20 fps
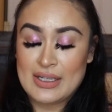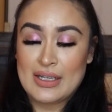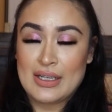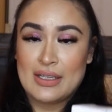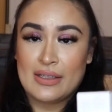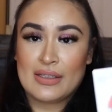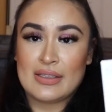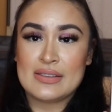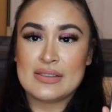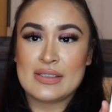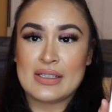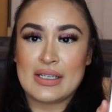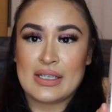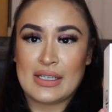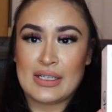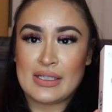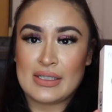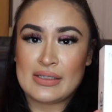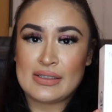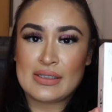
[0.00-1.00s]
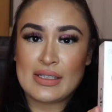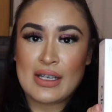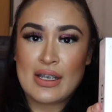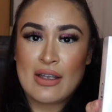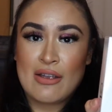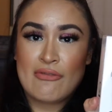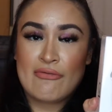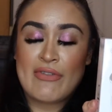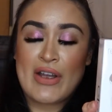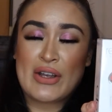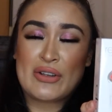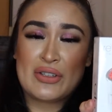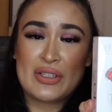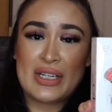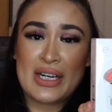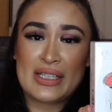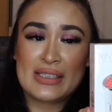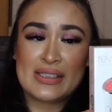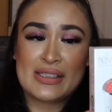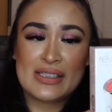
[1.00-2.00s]
And this is valued
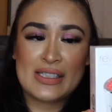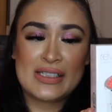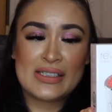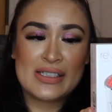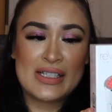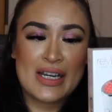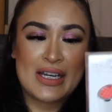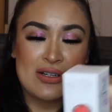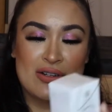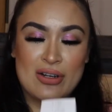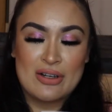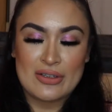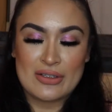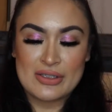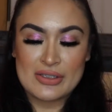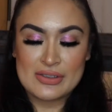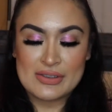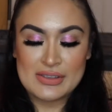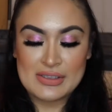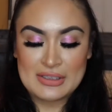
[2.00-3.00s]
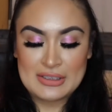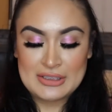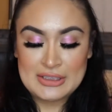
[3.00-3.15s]
at $68.